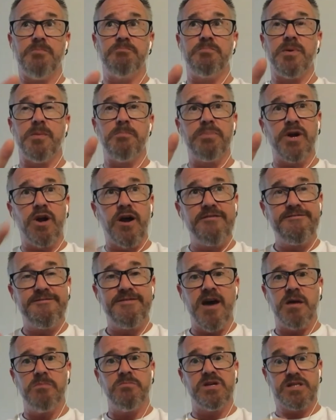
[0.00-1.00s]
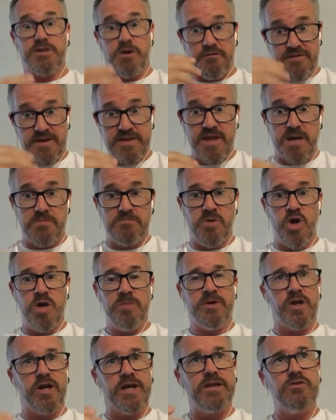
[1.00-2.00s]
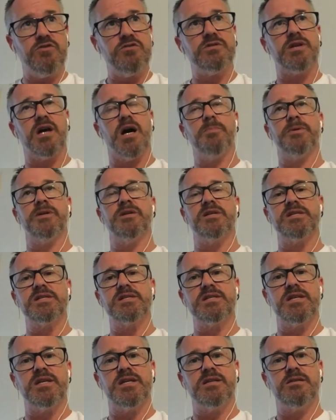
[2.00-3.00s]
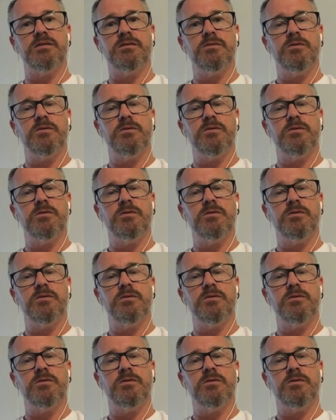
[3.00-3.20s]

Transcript: But, but I found myself in that moment, I looked up and I said,